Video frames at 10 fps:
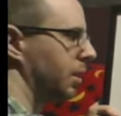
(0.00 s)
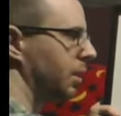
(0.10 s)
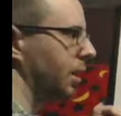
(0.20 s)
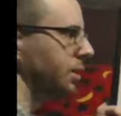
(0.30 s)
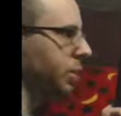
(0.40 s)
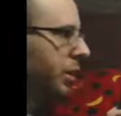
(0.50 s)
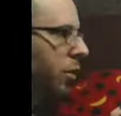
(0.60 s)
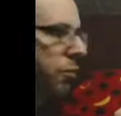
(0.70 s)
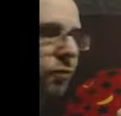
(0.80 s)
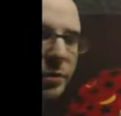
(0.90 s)
so I go
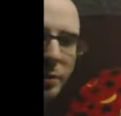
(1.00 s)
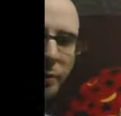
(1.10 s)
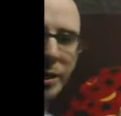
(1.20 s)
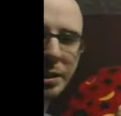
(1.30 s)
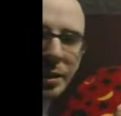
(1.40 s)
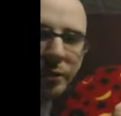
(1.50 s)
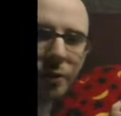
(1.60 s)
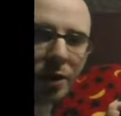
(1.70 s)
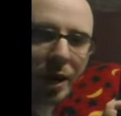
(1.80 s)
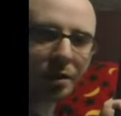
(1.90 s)
sufficiently far
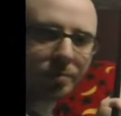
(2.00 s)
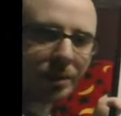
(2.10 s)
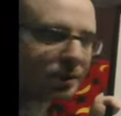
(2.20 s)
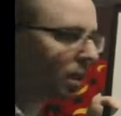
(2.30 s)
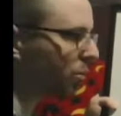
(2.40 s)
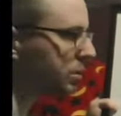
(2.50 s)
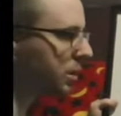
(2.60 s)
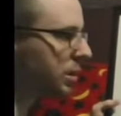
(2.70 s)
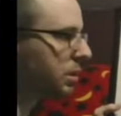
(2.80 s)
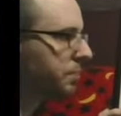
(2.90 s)
out in my
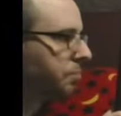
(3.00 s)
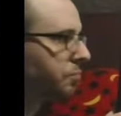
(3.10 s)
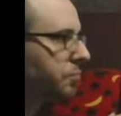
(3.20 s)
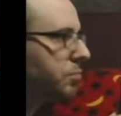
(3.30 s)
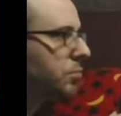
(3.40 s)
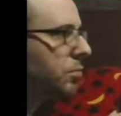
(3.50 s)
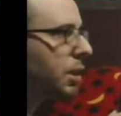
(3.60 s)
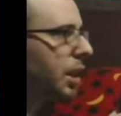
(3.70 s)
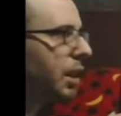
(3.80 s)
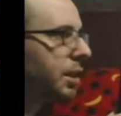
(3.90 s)
sequences,
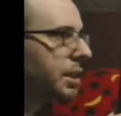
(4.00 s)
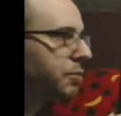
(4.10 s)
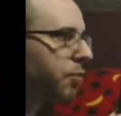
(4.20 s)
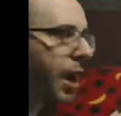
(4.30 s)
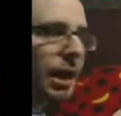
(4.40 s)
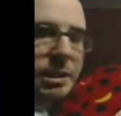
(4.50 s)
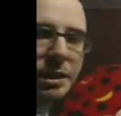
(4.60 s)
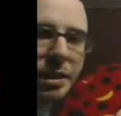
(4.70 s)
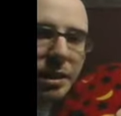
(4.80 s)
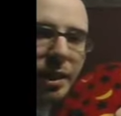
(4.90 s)
this
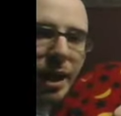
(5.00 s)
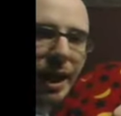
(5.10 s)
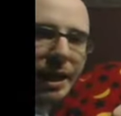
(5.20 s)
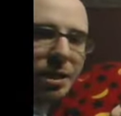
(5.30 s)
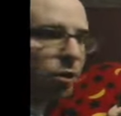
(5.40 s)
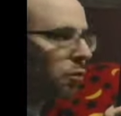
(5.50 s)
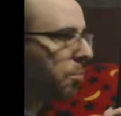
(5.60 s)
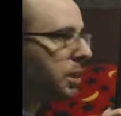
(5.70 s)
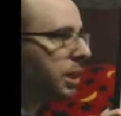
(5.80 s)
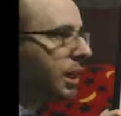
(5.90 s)
fraction, an over
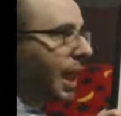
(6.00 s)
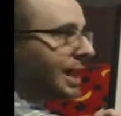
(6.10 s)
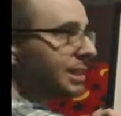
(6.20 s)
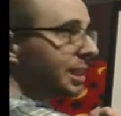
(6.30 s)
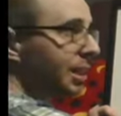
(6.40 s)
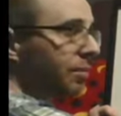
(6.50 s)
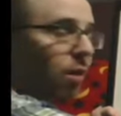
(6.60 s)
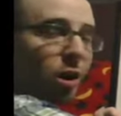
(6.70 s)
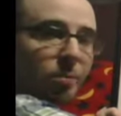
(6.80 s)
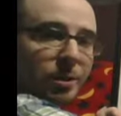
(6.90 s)
bn, has to get
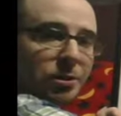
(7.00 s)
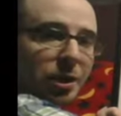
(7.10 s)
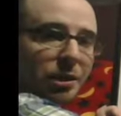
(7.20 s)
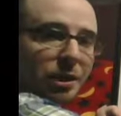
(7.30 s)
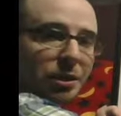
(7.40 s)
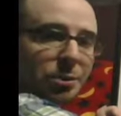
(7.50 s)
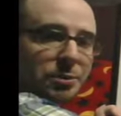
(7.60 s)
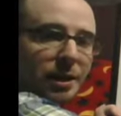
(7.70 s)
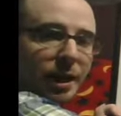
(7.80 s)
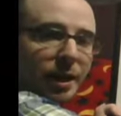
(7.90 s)
arbitrarily close
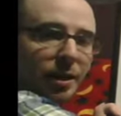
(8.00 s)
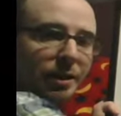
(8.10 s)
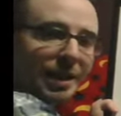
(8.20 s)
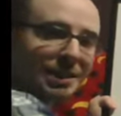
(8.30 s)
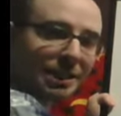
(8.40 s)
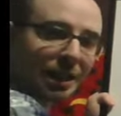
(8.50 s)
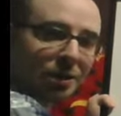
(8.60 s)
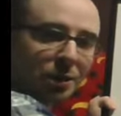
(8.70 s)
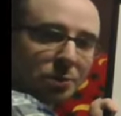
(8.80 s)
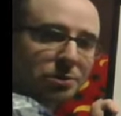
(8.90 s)
to L. It has to get
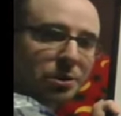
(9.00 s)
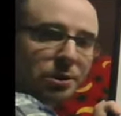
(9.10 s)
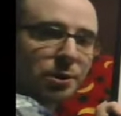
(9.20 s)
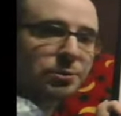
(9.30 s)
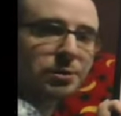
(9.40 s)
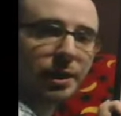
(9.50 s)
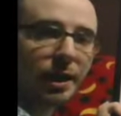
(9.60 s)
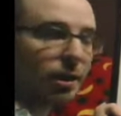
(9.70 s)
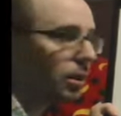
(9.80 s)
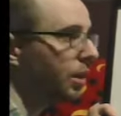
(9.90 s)
closer and closer to
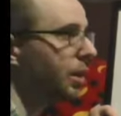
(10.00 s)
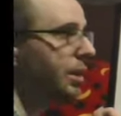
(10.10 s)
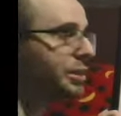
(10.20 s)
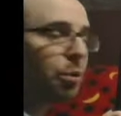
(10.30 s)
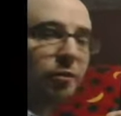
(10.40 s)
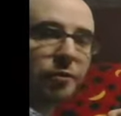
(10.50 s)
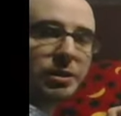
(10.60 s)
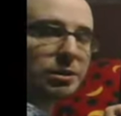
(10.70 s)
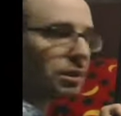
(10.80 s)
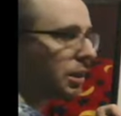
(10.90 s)
L. So
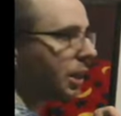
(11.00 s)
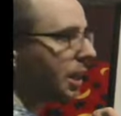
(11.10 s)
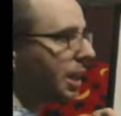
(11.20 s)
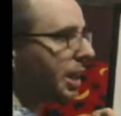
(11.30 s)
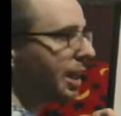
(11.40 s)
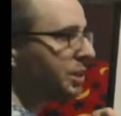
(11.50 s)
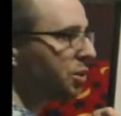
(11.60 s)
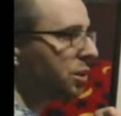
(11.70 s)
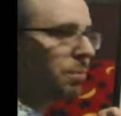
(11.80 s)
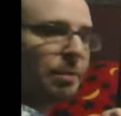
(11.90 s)
eventually, it's going
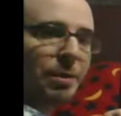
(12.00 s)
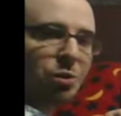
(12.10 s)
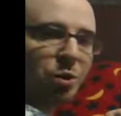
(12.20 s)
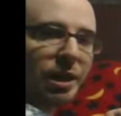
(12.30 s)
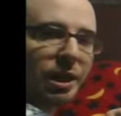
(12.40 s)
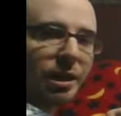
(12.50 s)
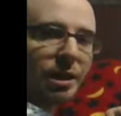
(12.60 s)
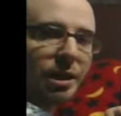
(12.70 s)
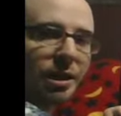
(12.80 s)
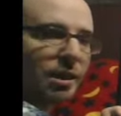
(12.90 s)
to be between
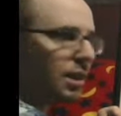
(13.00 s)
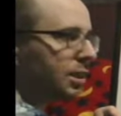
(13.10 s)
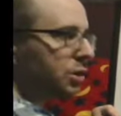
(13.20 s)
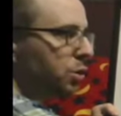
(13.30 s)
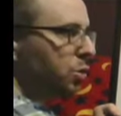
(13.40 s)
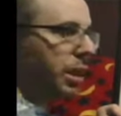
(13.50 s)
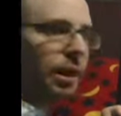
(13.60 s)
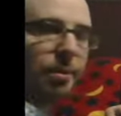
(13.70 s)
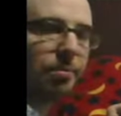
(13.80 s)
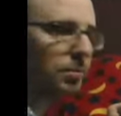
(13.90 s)
these two
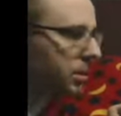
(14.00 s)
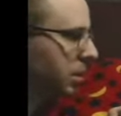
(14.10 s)
m's.